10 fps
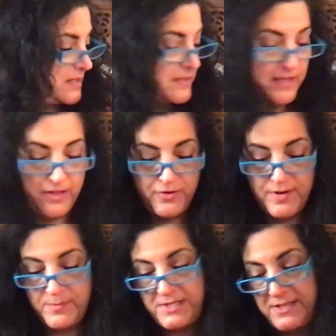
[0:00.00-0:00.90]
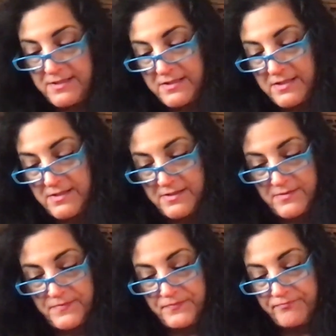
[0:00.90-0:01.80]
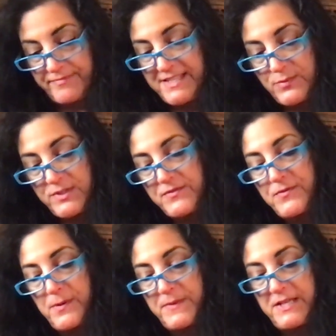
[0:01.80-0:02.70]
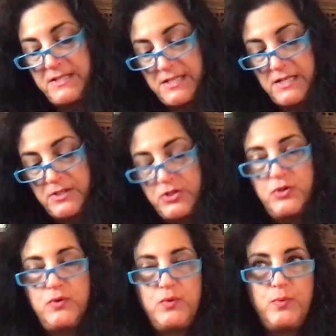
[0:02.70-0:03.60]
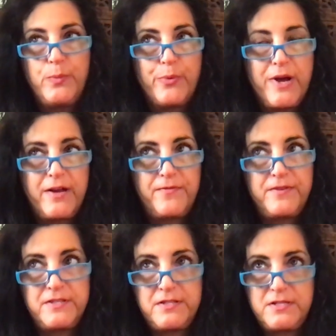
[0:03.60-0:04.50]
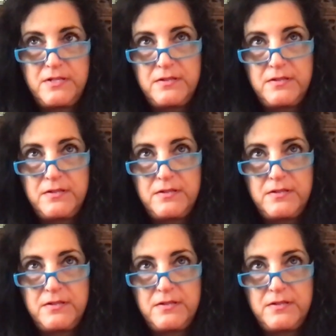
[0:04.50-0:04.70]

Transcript: The other empties. This was from the T2 breakfast.